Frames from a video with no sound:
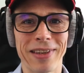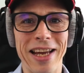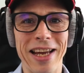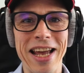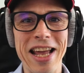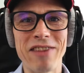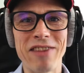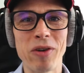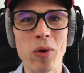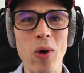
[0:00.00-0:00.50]

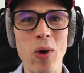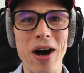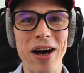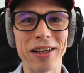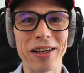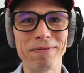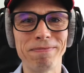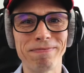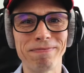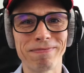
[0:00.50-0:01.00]
Hey
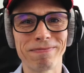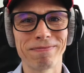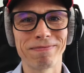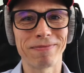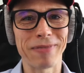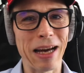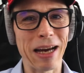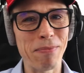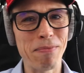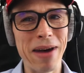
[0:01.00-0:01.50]
everyone,
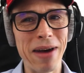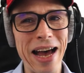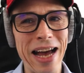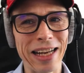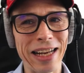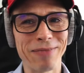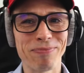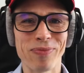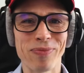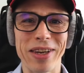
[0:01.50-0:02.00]
I'm
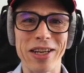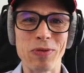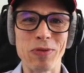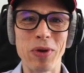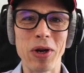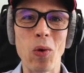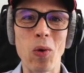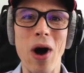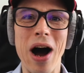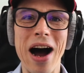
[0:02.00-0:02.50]
back. It's
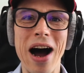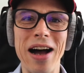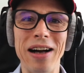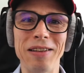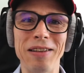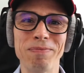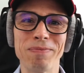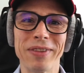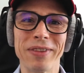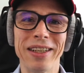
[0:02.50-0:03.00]
been a
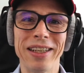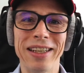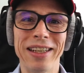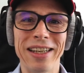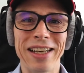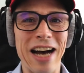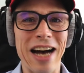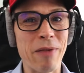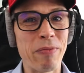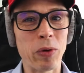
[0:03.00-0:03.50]
while.
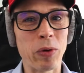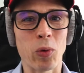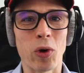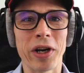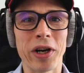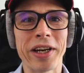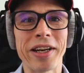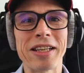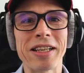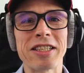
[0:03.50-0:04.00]
I've been
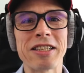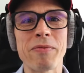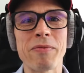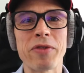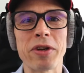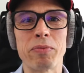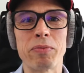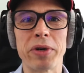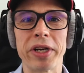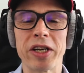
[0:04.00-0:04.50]
working on
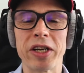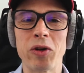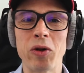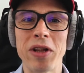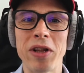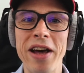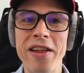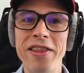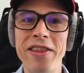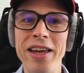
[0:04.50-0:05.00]
something pretty
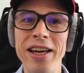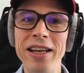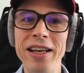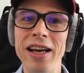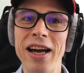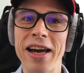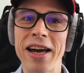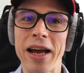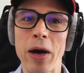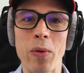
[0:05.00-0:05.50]
cool, I
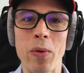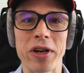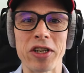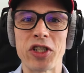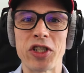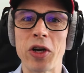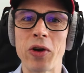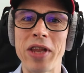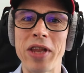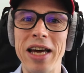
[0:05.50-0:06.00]
think, and I want to
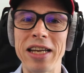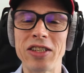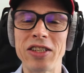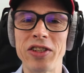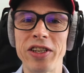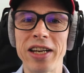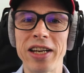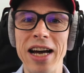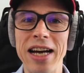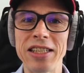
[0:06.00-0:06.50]
show that
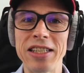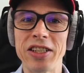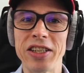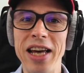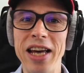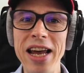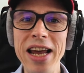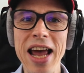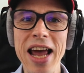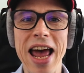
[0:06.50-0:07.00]
to you guys
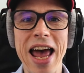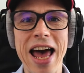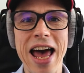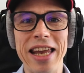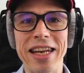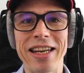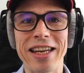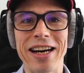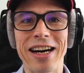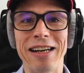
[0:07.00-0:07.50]
today.
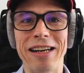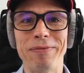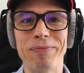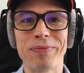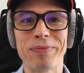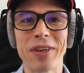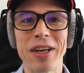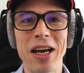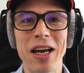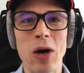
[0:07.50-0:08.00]
And
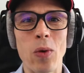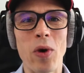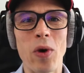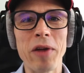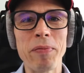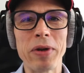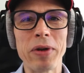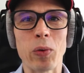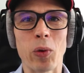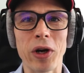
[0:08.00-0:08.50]
what
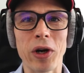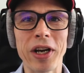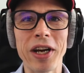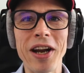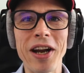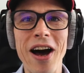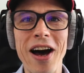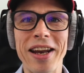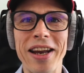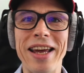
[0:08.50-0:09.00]
I've been working
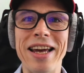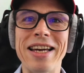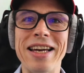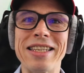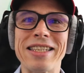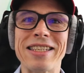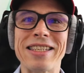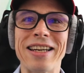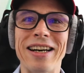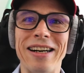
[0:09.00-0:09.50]
on
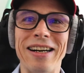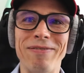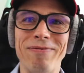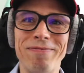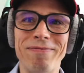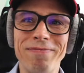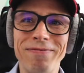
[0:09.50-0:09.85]
is a